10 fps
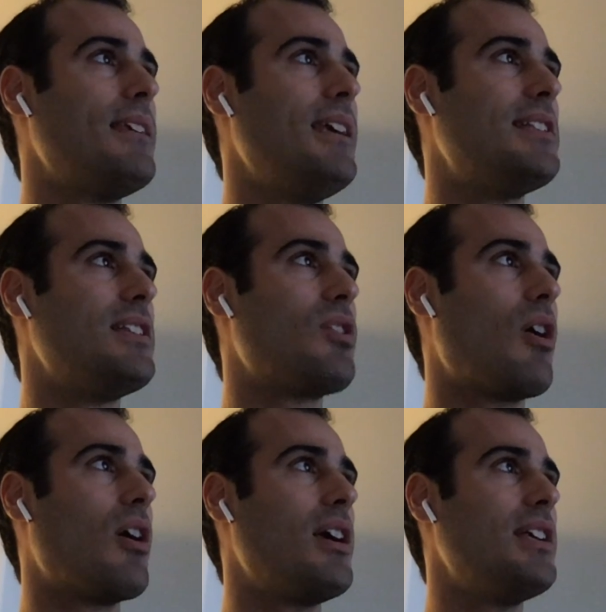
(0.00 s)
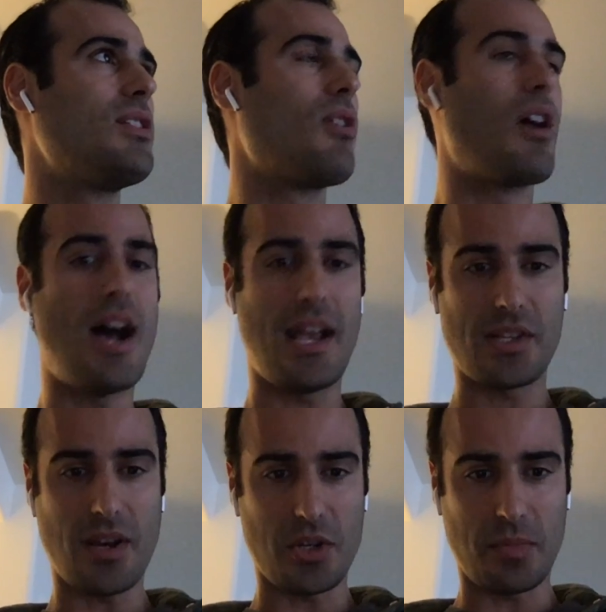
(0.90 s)
isn't our
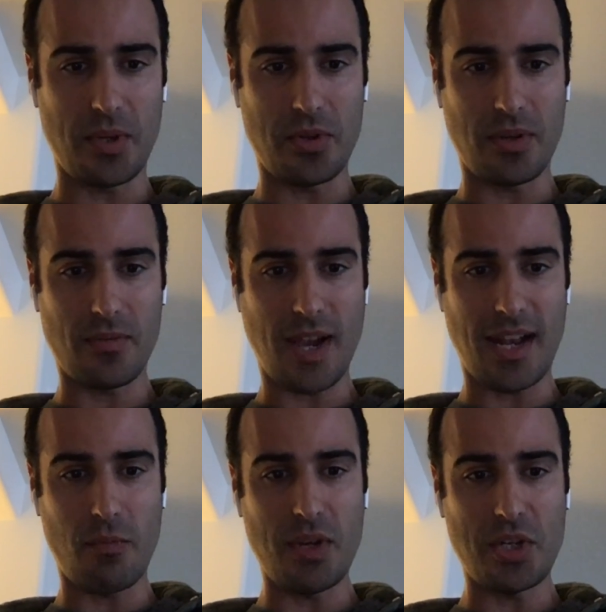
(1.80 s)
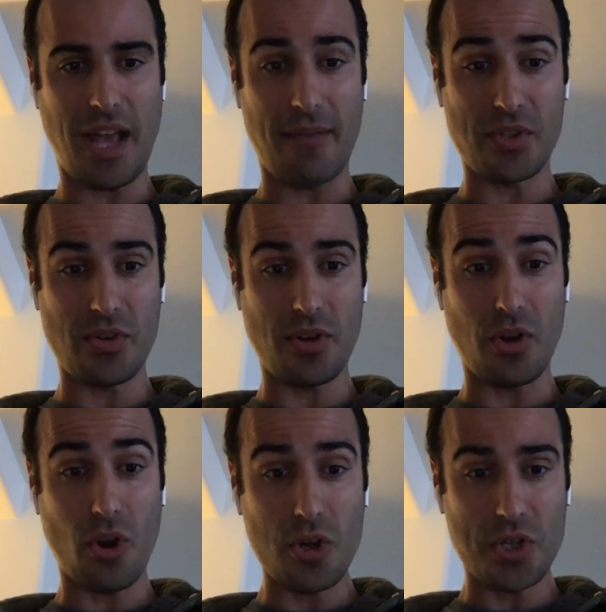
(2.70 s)
highest contribution, right? And we should have a
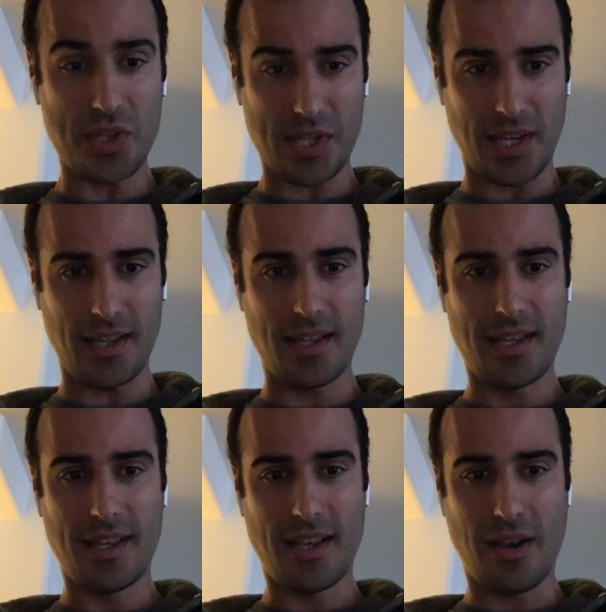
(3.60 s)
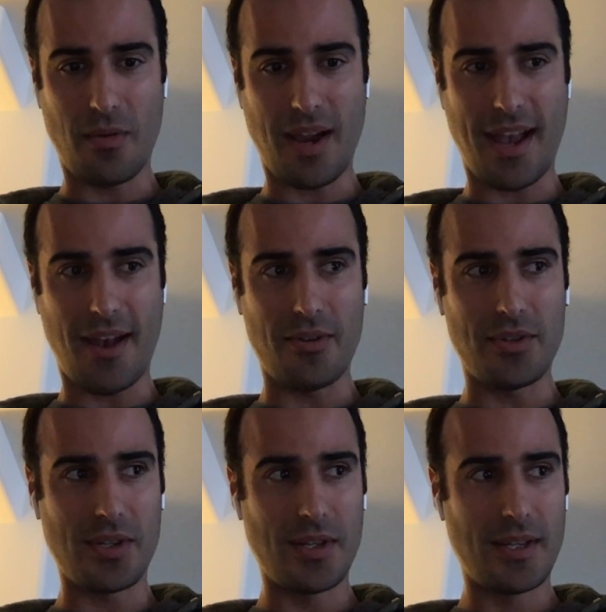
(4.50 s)
certain urgency
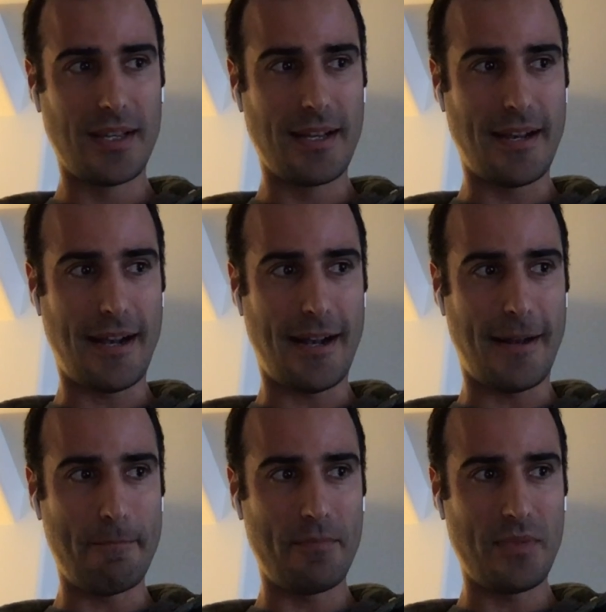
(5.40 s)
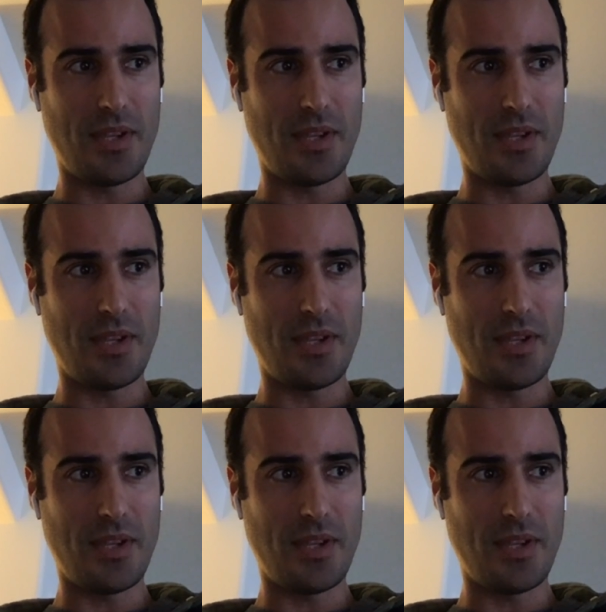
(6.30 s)
around, solving